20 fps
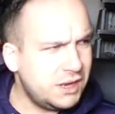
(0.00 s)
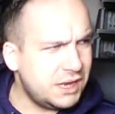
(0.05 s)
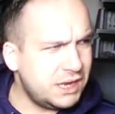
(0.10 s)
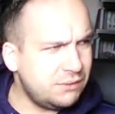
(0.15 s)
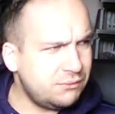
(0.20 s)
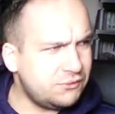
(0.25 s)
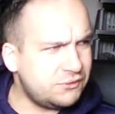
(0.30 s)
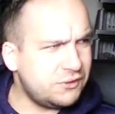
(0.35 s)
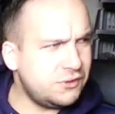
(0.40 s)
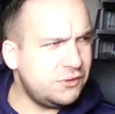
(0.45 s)

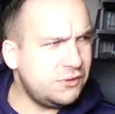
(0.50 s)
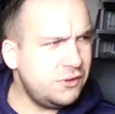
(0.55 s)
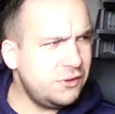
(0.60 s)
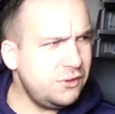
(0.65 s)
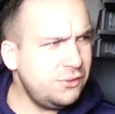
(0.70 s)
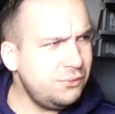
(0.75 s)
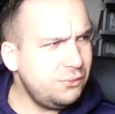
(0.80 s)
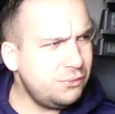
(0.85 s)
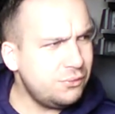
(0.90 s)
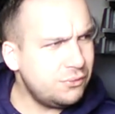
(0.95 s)
It was the
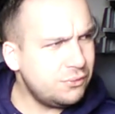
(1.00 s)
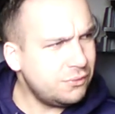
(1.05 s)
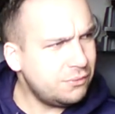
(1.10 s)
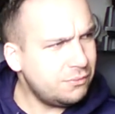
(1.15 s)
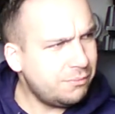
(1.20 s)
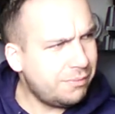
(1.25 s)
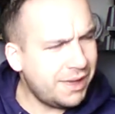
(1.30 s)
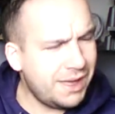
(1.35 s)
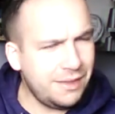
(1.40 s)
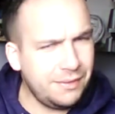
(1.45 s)
new
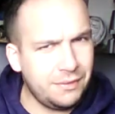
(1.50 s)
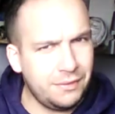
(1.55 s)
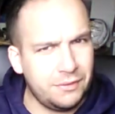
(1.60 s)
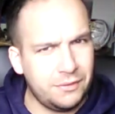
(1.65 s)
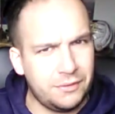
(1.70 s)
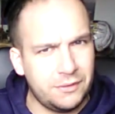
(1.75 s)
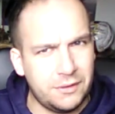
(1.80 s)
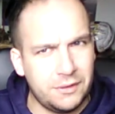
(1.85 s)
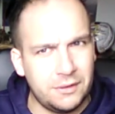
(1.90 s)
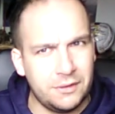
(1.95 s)

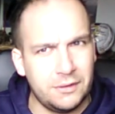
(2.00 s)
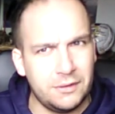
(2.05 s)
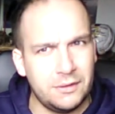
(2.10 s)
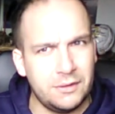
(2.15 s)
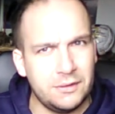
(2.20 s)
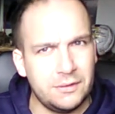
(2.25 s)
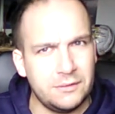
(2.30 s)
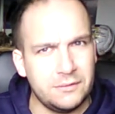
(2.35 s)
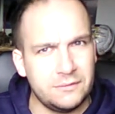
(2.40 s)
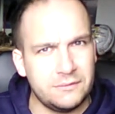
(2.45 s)
Panther,
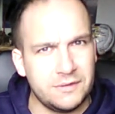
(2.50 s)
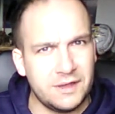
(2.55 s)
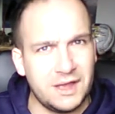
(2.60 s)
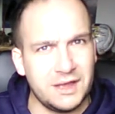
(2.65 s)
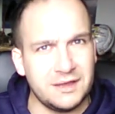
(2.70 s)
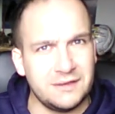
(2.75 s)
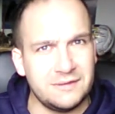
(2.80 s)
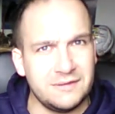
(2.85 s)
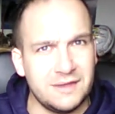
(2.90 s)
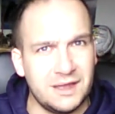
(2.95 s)

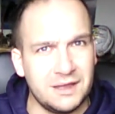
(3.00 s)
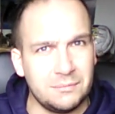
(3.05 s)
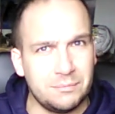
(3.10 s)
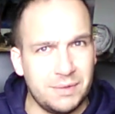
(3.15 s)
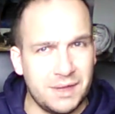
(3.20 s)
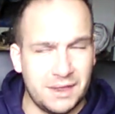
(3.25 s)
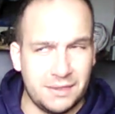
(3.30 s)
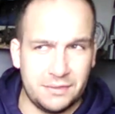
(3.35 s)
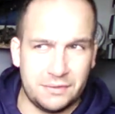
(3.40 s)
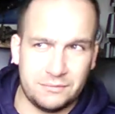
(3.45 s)
Tiger Tank
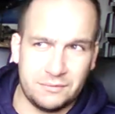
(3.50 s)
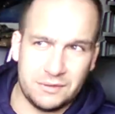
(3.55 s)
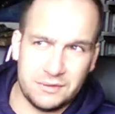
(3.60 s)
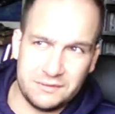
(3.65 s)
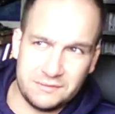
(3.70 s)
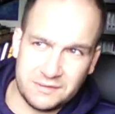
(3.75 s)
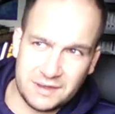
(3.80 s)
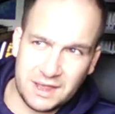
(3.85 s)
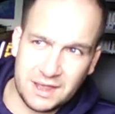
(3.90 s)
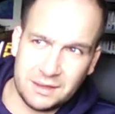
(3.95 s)
Panther at
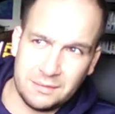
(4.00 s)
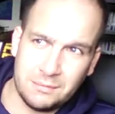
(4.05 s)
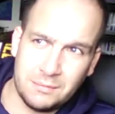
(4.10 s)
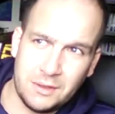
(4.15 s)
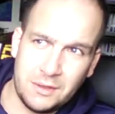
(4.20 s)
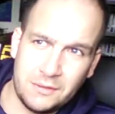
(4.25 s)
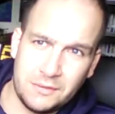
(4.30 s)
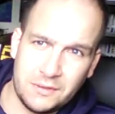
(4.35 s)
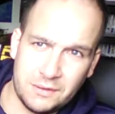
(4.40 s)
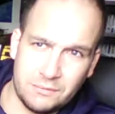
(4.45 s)
the time
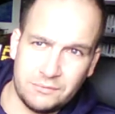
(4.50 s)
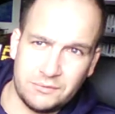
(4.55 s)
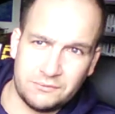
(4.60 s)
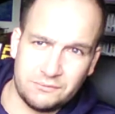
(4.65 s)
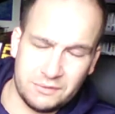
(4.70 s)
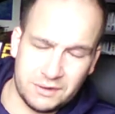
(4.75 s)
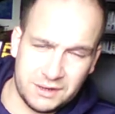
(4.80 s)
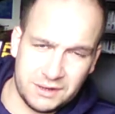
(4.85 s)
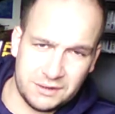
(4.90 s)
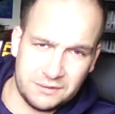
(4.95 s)
that was
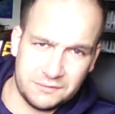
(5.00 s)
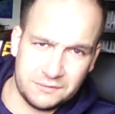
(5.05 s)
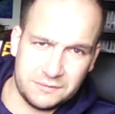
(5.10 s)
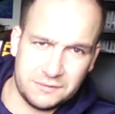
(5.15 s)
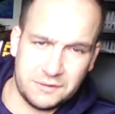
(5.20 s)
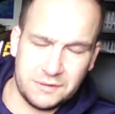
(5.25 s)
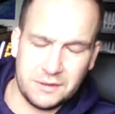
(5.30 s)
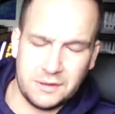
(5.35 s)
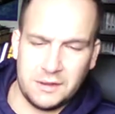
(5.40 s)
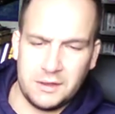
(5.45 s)
released.